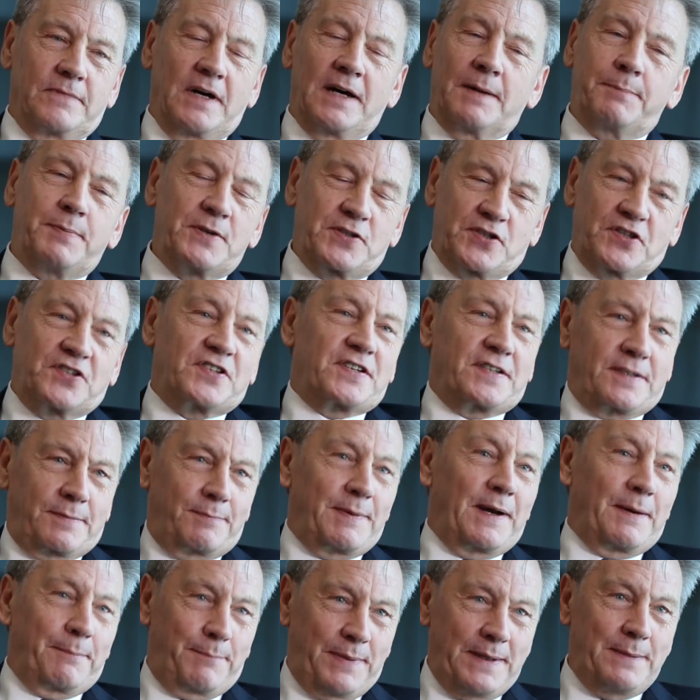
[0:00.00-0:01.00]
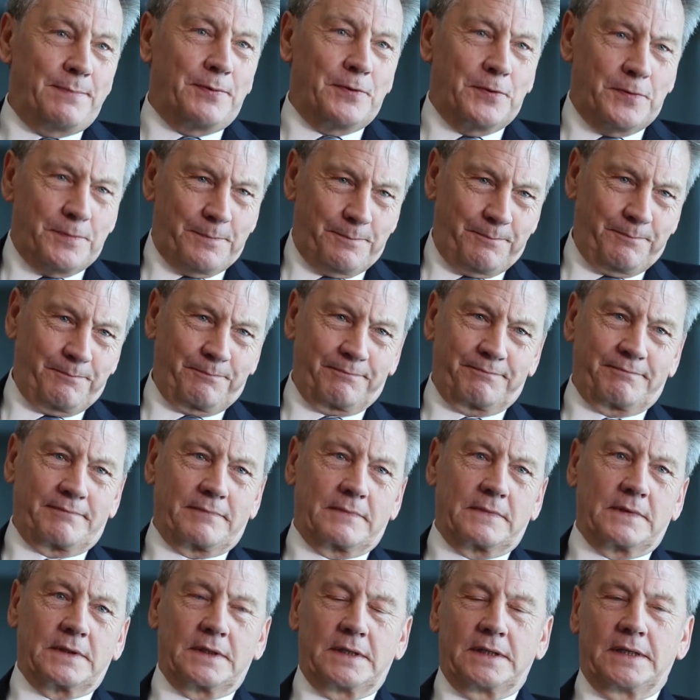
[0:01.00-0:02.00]
our business is about people.
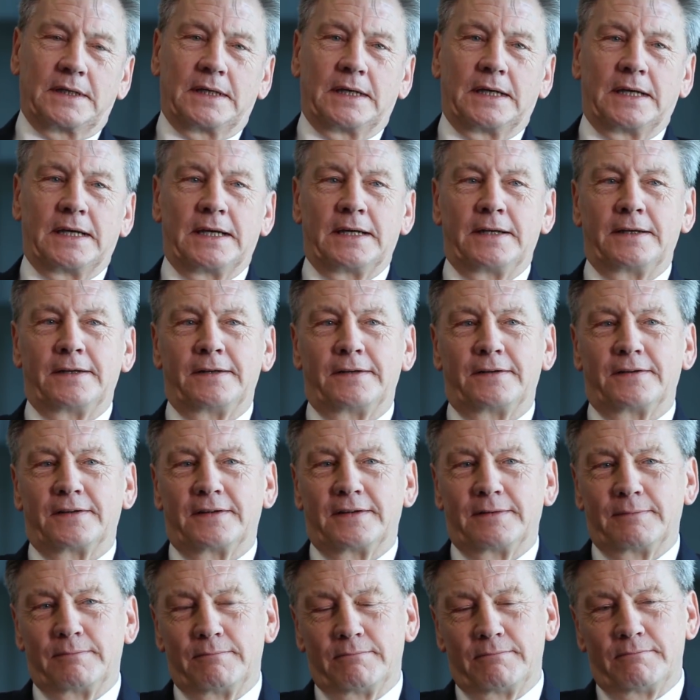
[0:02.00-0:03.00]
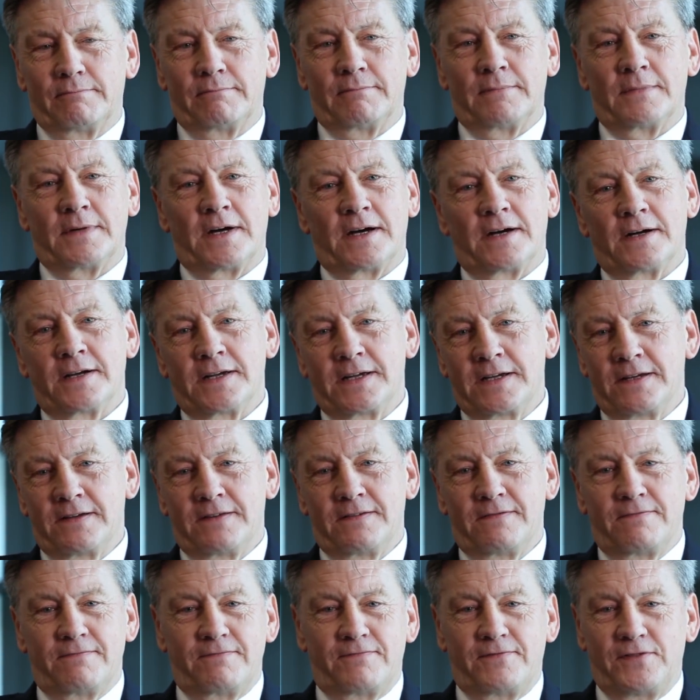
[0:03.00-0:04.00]
And
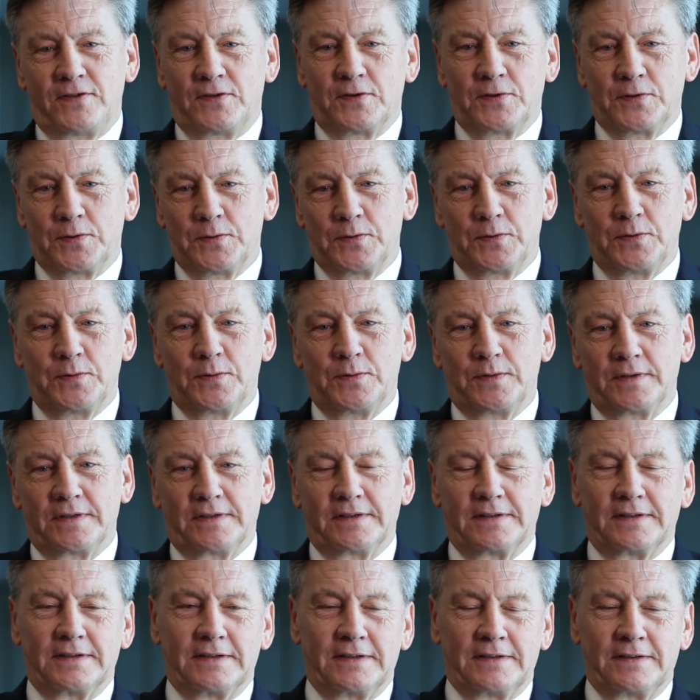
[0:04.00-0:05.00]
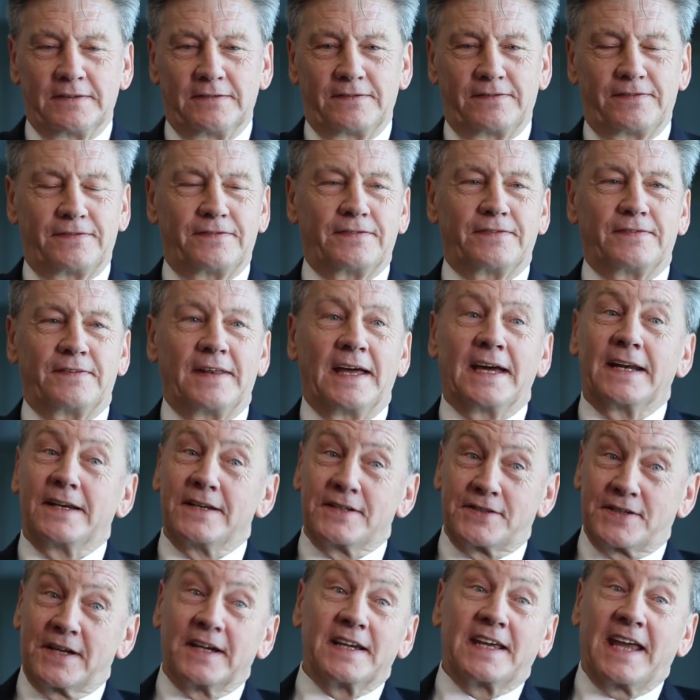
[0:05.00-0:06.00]
my view of that
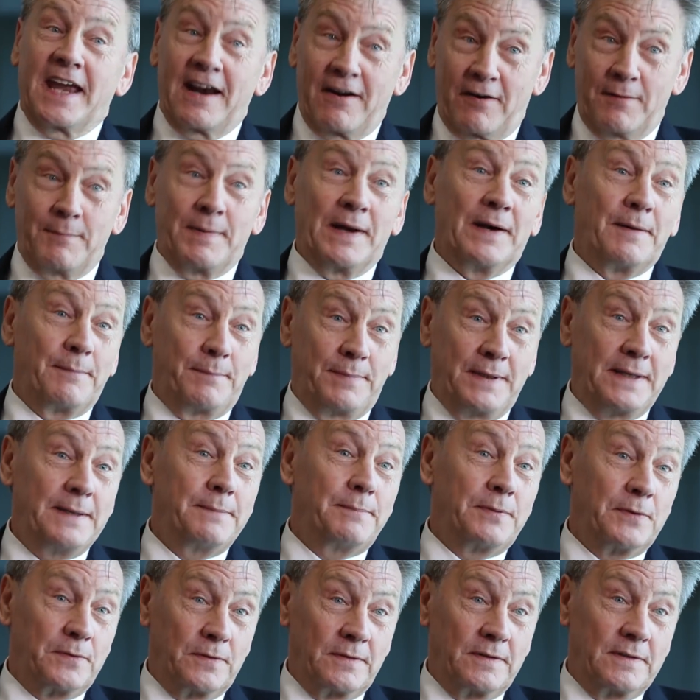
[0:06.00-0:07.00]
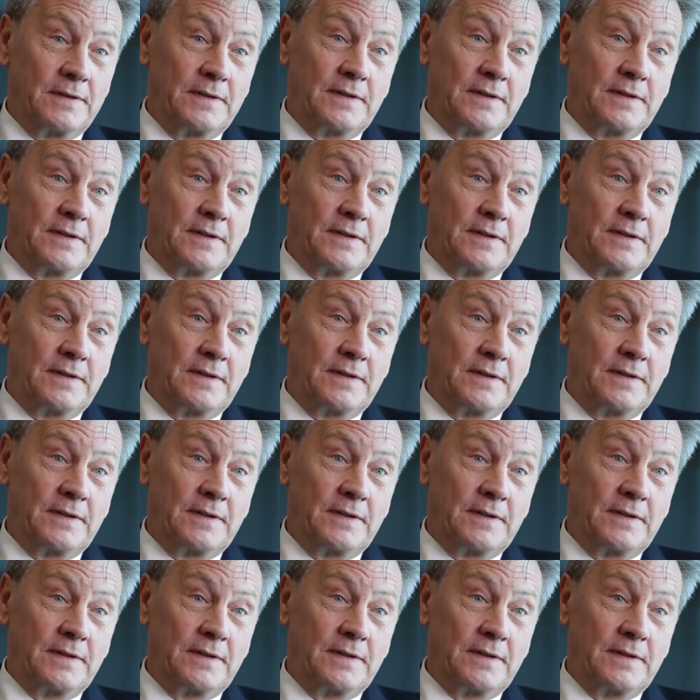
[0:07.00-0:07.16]
is I care about people.